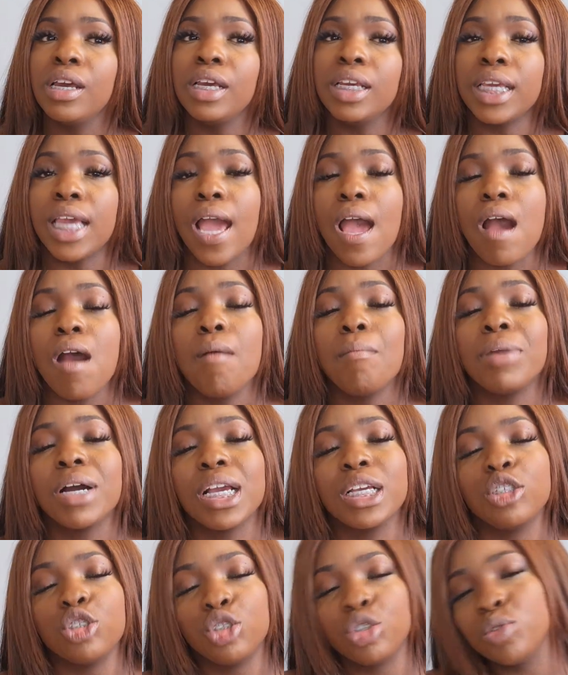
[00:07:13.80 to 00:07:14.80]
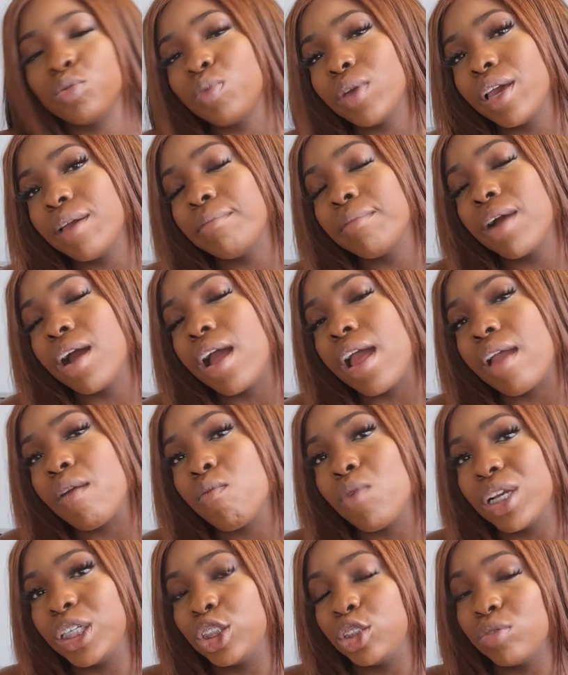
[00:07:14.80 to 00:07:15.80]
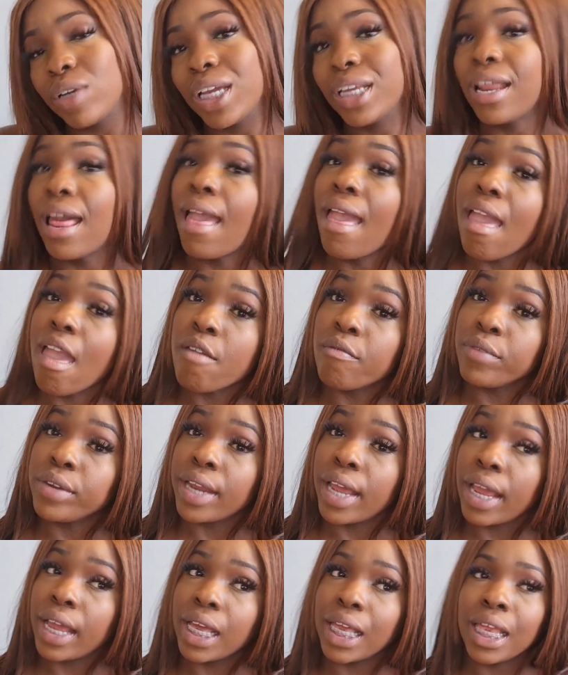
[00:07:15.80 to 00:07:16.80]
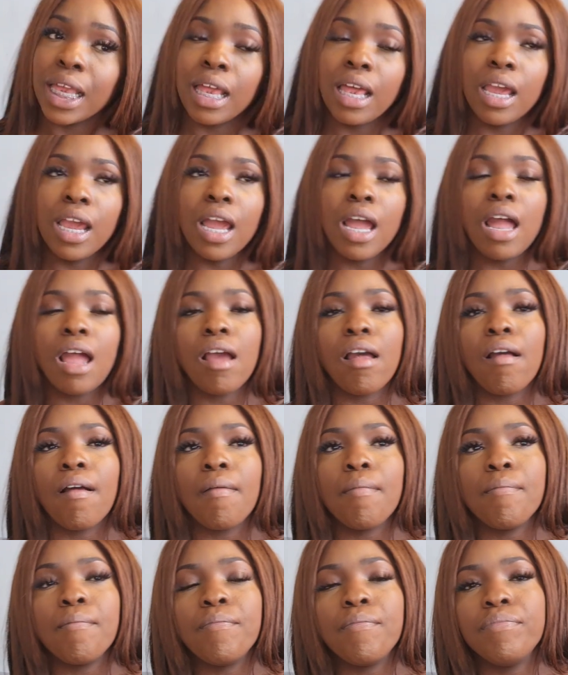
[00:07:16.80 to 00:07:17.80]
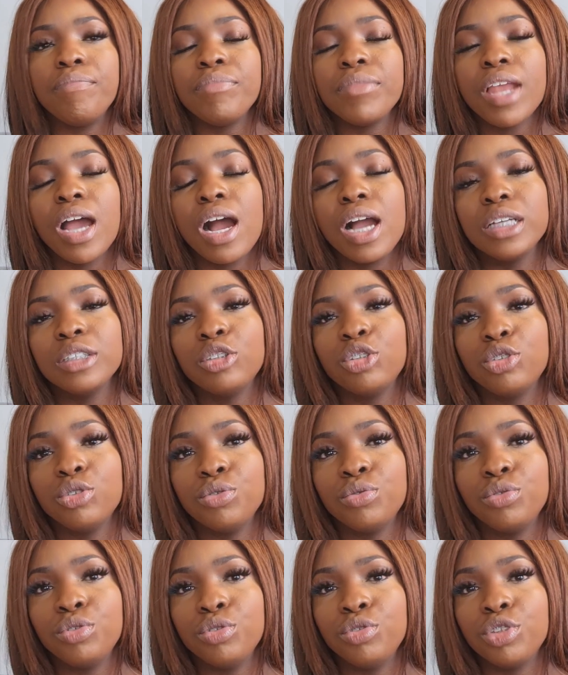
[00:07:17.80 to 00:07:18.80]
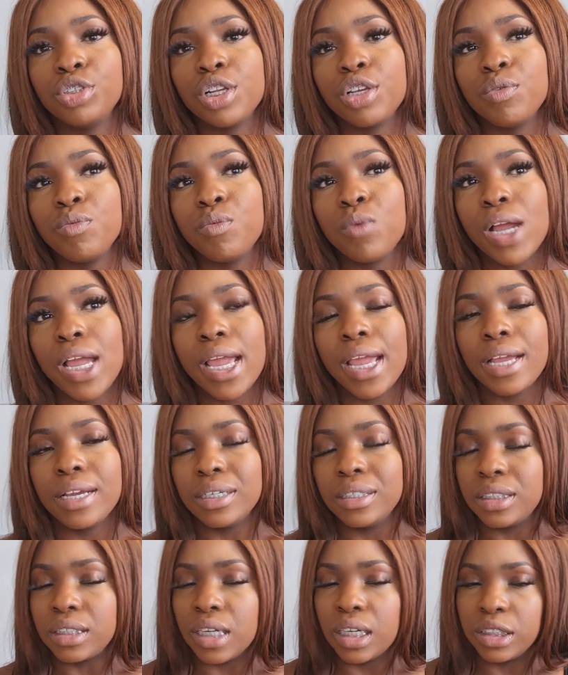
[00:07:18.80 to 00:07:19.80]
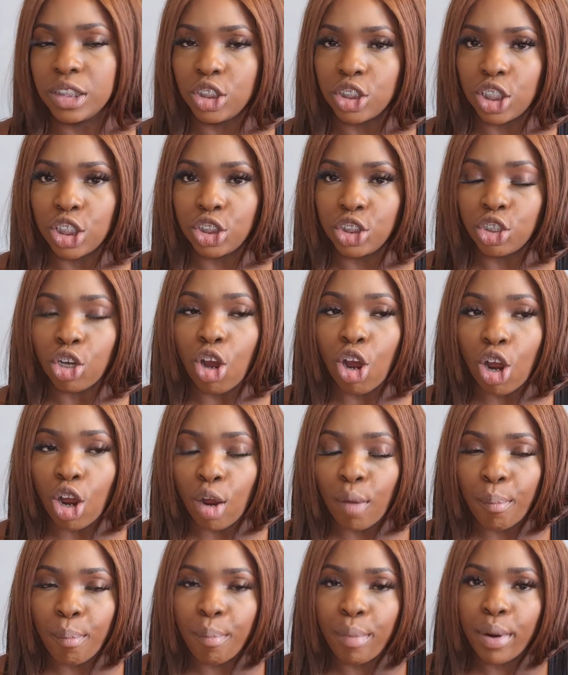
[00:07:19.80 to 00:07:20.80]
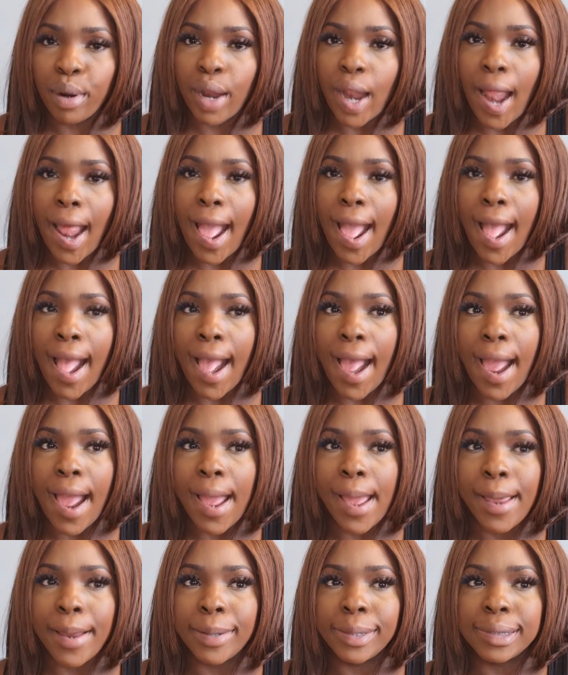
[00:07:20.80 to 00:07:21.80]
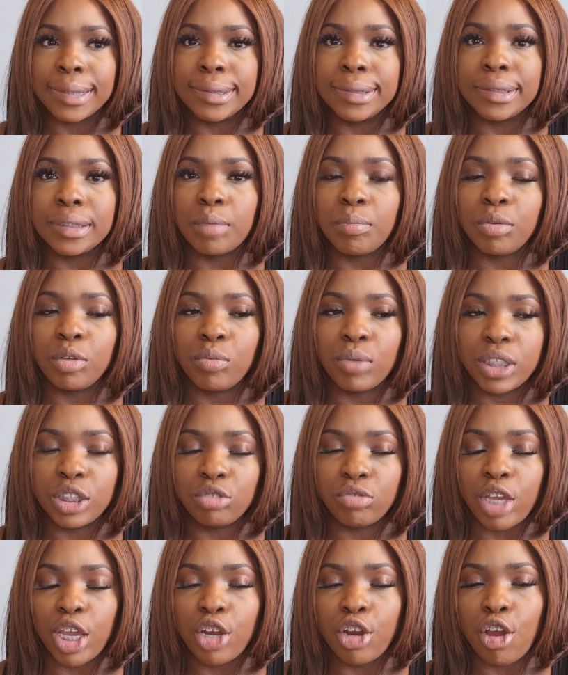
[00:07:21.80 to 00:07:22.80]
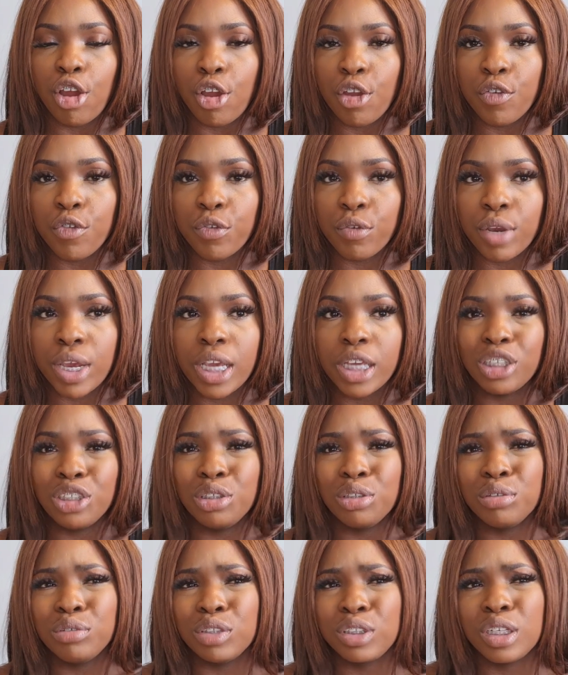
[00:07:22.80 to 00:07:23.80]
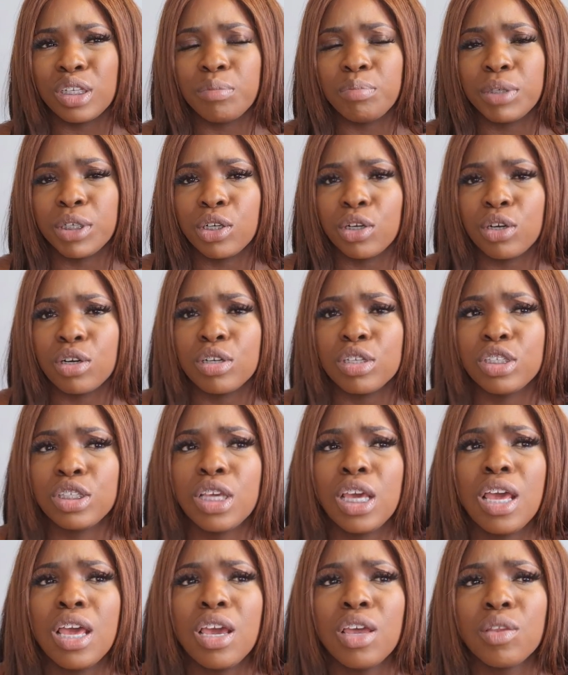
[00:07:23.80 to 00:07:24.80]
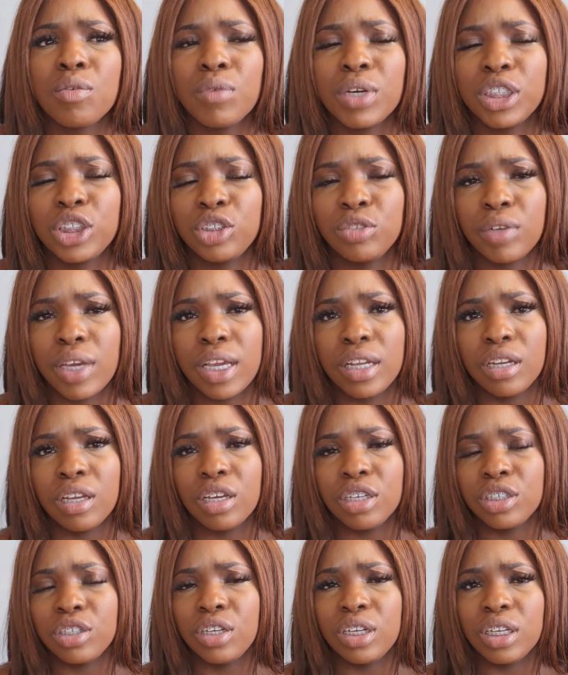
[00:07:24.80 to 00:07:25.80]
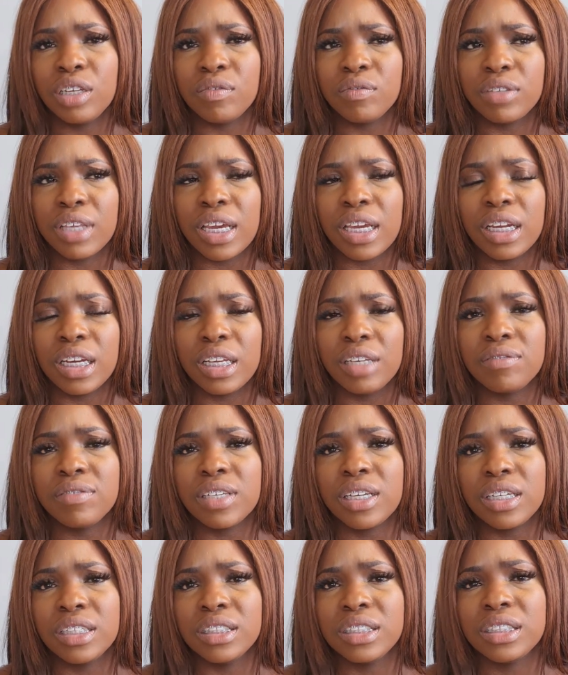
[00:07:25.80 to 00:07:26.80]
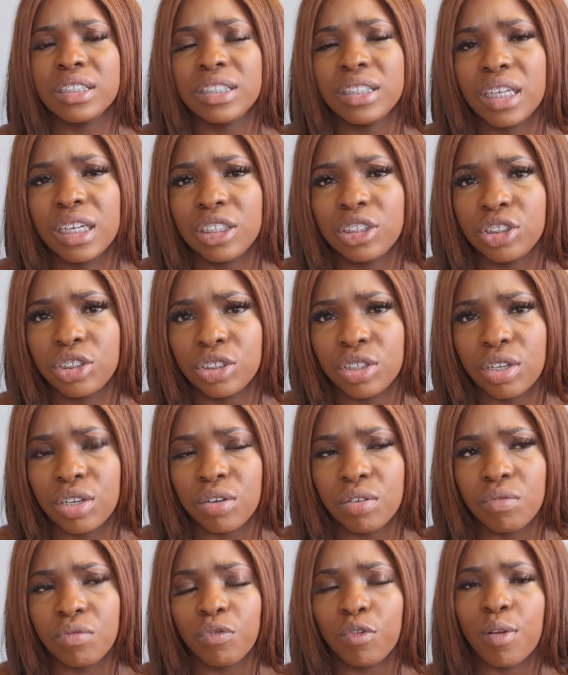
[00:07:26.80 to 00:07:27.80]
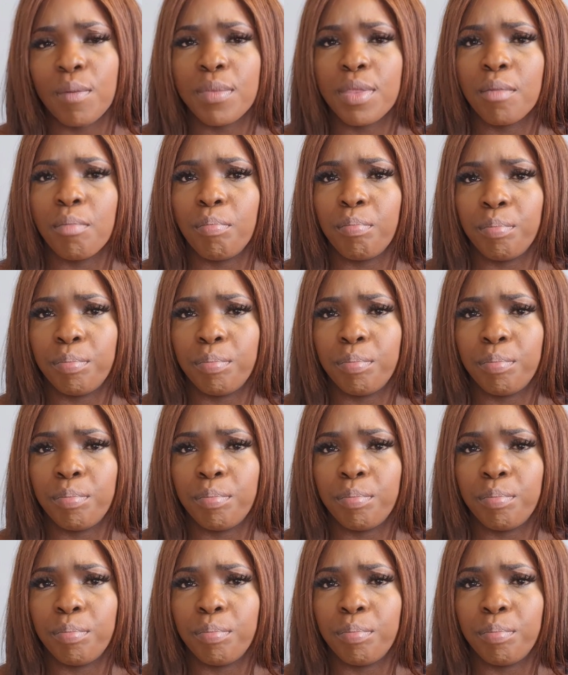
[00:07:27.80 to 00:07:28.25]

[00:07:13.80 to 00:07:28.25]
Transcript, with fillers: yeah, but I do wear my waist trainer every day. I do usually wear it under a top, and I put a waist trainer over it, usually, because the waist trainer, it leaves an indentation from the